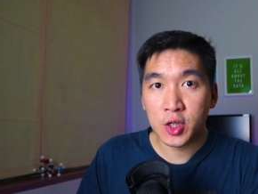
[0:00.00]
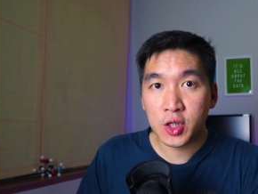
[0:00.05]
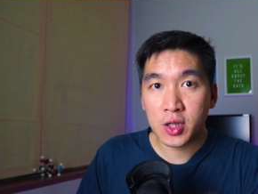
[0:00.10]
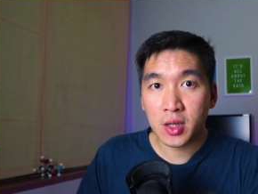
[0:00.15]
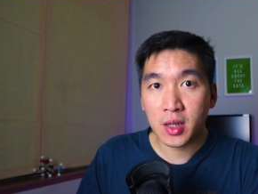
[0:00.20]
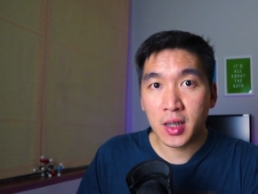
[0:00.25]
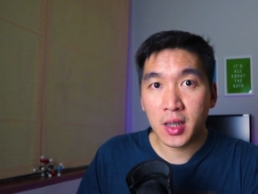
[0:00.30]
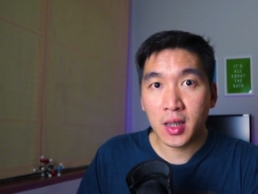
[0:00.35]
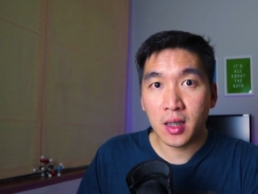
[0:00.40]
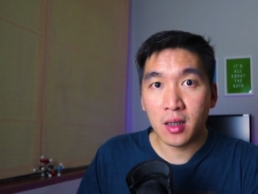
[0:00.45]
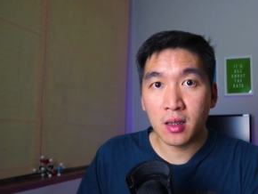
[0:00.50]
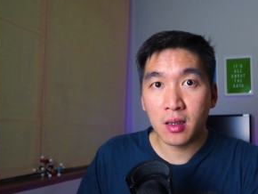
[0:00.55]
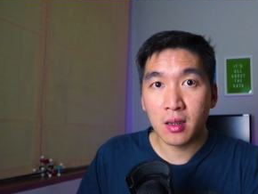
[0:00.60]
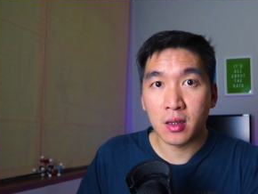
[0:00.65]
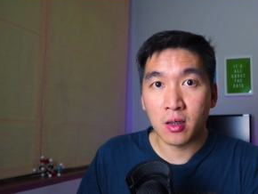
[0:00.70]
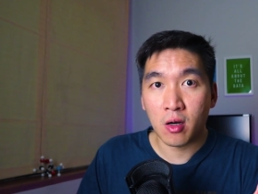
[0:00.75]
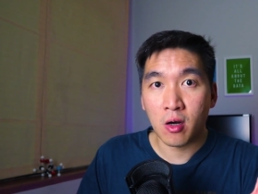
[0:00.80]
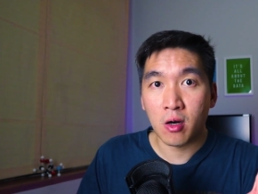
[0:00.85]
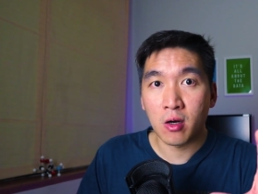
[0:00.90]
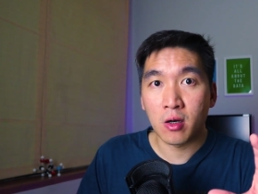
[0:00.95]
initially
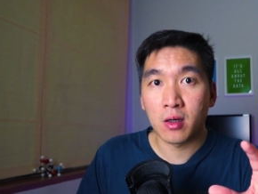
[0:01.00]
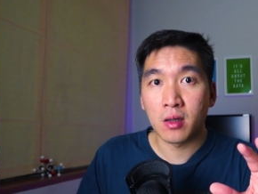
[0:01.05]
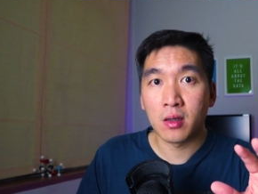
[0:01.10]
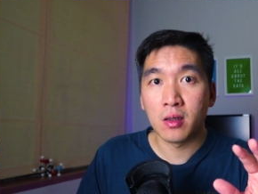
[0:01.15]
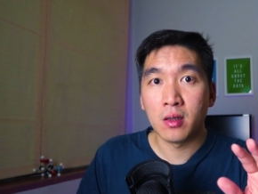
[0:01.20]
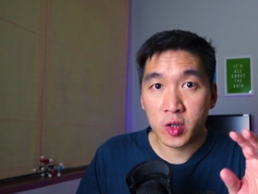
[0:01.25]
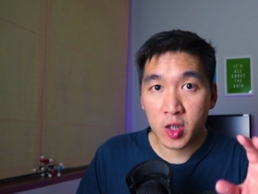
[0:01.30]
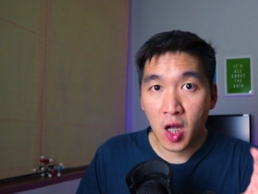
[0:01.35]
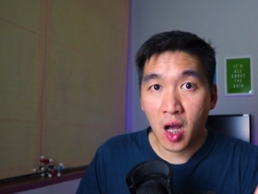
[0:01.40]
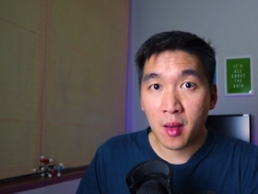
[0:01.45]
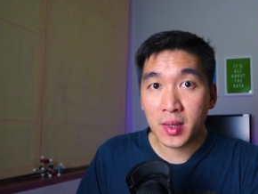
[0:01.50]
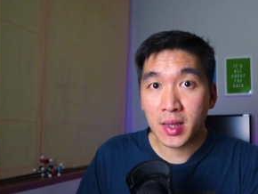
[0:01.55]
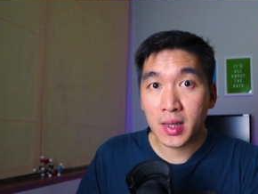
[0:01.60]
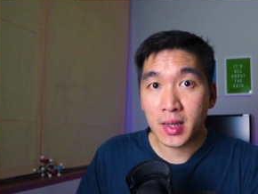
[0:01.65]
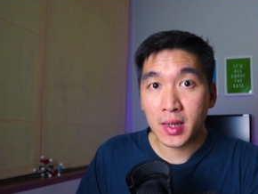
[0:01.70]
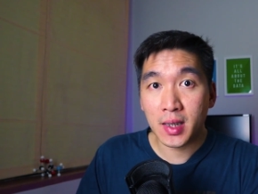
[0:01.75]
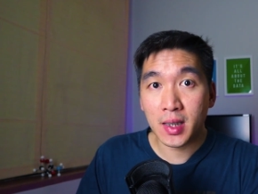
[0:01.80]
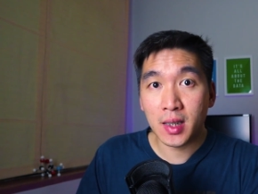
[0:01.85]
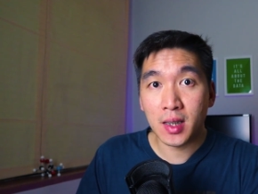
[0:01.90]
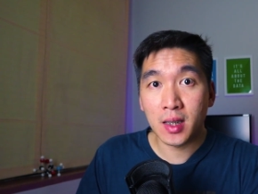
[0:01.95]
there are
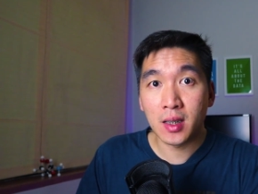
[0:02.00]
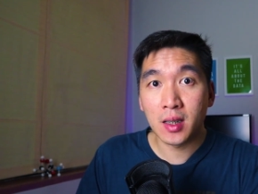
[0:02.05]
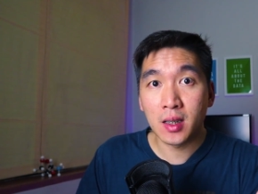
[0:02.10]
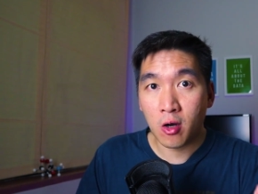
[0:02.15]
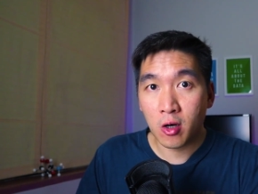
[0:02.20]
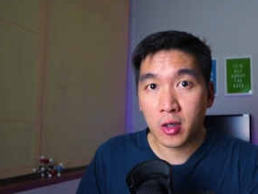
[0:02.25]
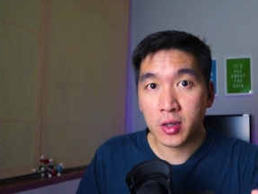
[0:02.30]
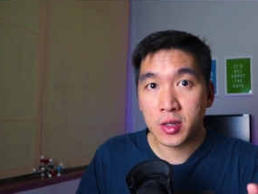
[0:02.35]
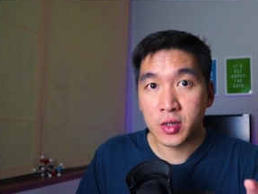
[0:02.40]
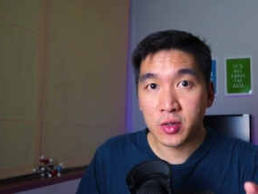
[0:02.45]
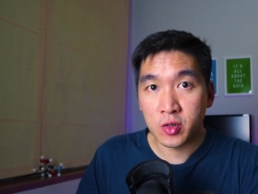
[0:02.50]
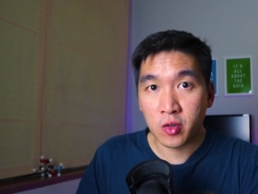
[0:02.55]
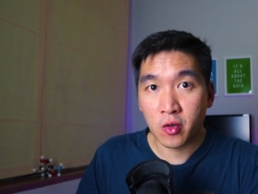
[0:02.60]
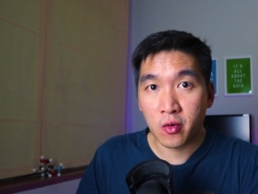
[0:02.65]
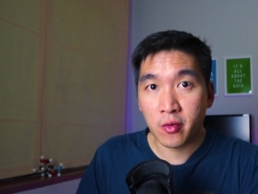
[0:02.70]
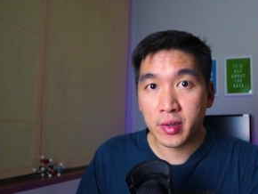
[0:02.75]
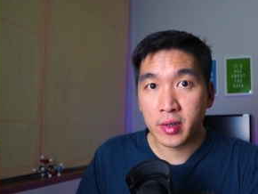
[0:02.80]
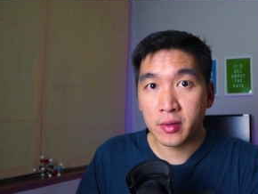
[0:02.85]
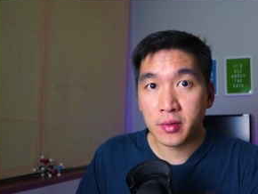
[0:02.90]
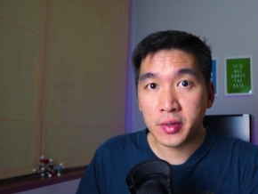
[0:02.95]
predominantly R
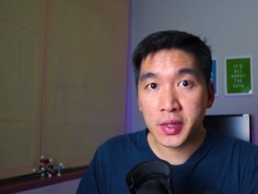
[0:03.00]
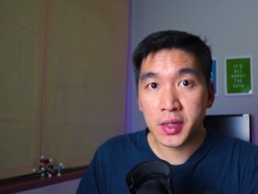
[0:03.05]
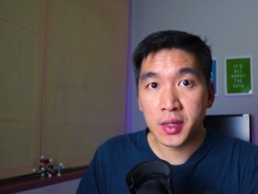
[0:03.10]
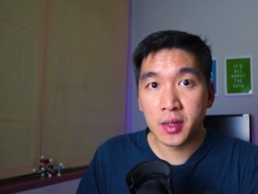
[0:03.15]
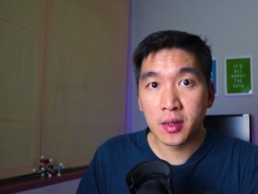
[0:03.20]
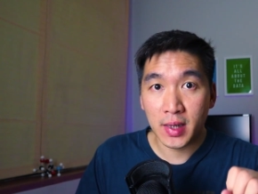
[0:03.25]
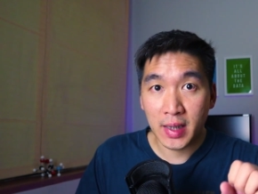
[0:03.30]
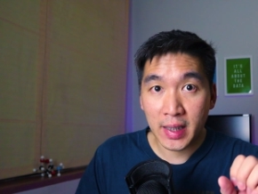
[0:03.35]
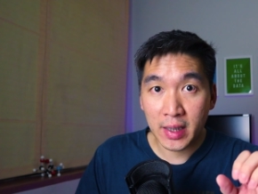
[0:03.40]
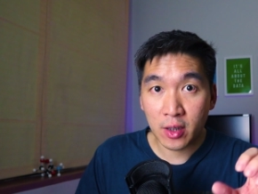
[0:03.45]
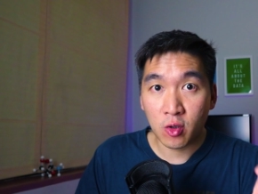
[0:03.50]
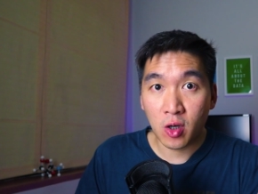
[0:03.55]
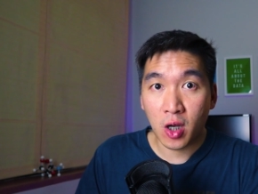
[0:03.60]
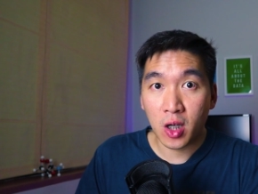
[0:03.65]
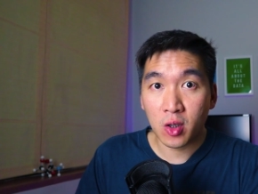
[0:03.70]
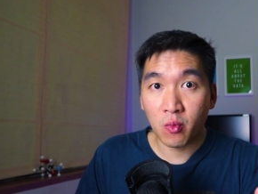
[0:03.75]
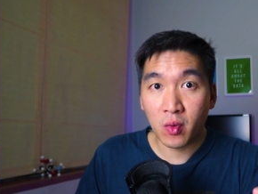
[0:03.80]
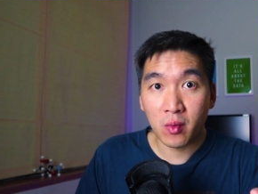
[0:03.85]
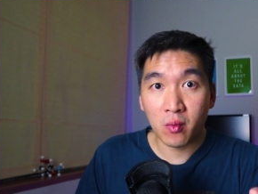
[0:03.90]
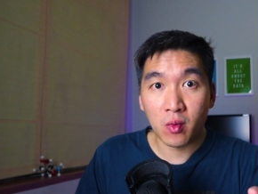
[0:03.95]
tutorials, but later
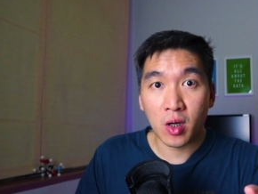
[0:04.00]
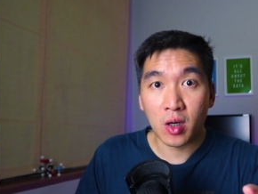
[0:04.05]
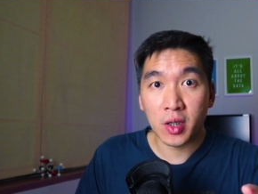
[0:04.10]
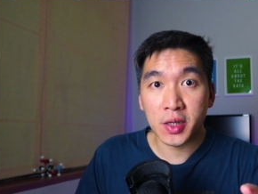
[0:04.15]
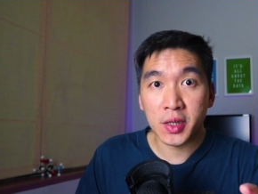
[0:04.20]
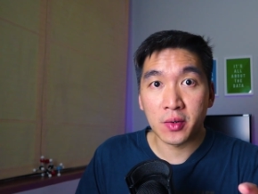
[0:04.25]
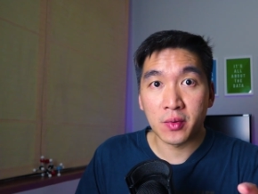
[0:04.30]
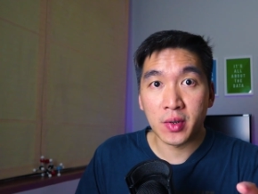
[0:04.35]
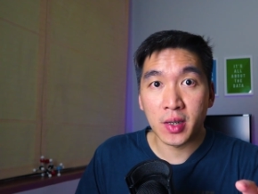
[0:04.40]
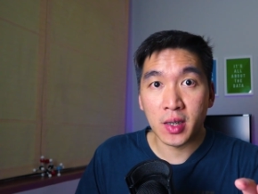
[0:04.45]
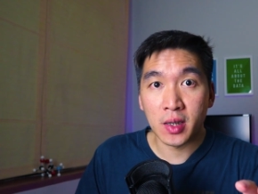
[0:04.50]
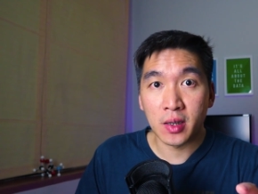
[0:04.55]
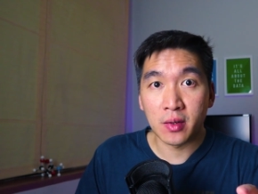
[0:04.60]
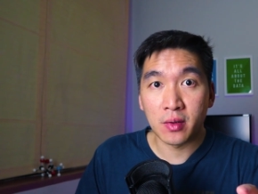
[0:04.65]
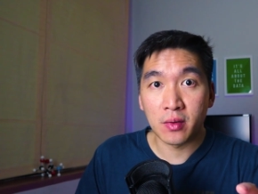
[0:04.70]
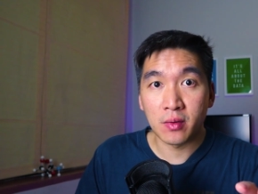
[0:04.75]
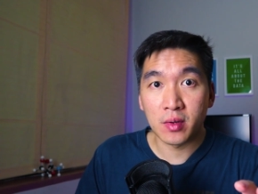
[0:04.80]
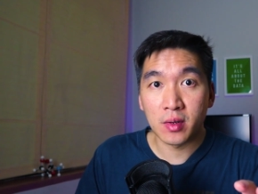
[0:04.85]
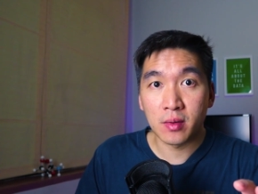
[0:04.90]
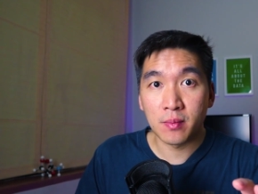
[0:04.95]
on we will also
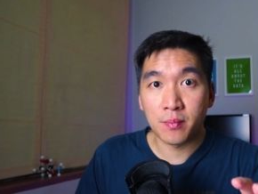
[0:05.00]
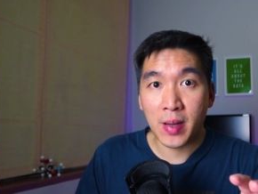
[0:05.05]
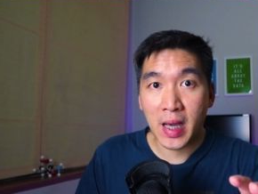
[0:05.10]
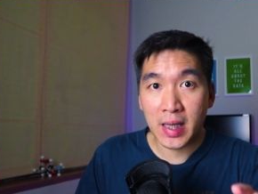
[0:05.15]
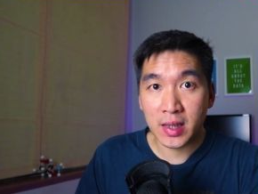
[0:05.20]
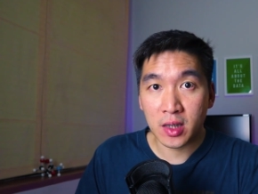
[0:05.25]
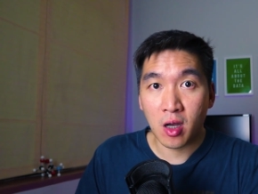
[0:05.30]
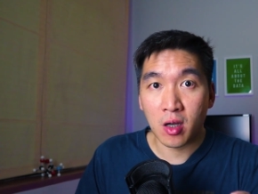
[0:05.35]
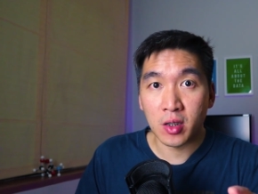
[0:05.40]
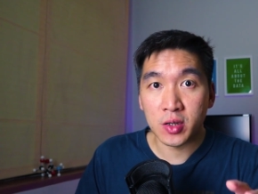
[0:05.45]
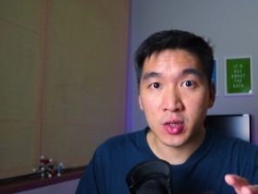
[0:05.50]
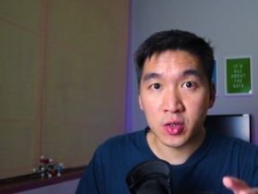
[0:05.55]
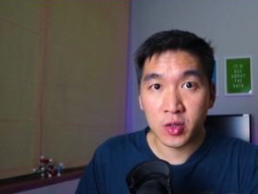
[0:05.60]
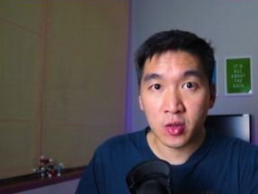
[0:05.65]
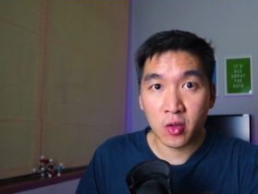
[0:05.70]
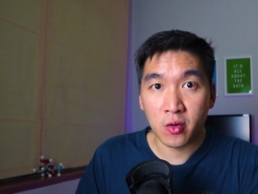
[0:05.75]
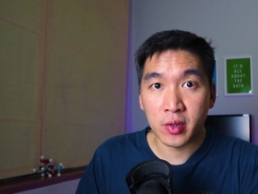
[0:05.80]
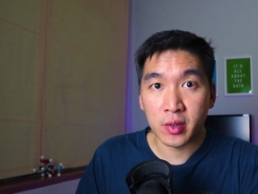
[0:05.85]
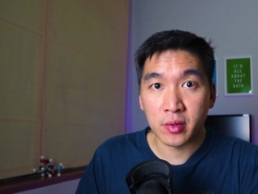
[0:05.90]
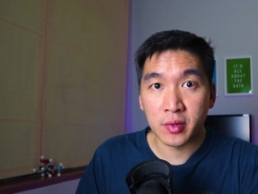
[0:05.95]
include Python
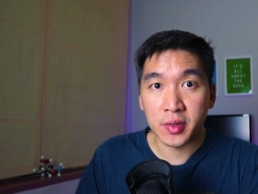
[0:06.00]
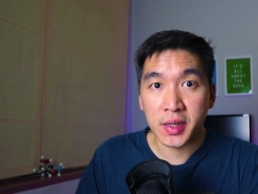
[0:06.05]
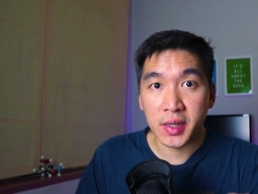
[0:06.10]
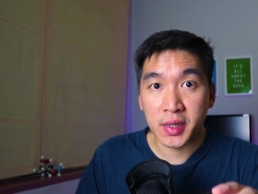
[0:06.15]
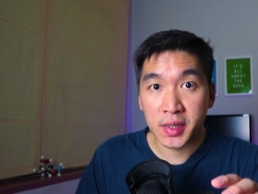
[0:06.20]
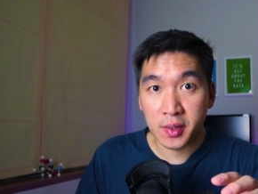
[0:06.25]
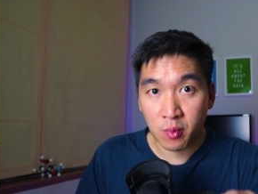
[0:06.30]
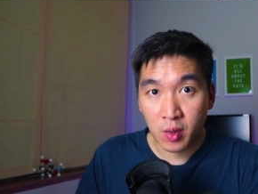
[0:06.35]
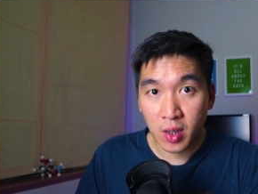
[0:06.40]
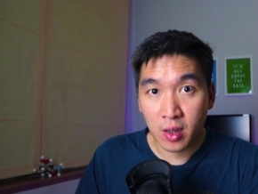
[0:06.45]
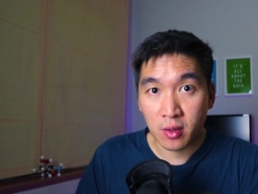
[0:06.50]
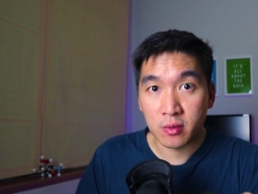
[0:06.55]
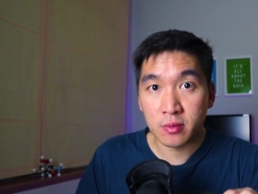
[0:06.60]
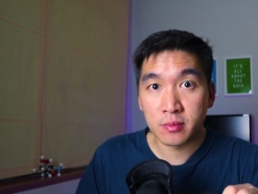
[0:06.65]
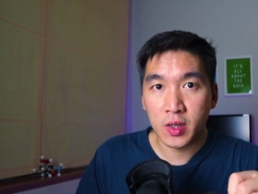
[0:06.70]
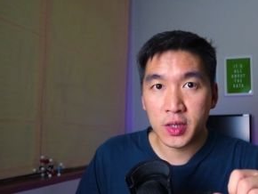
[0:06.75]
tutorials as well.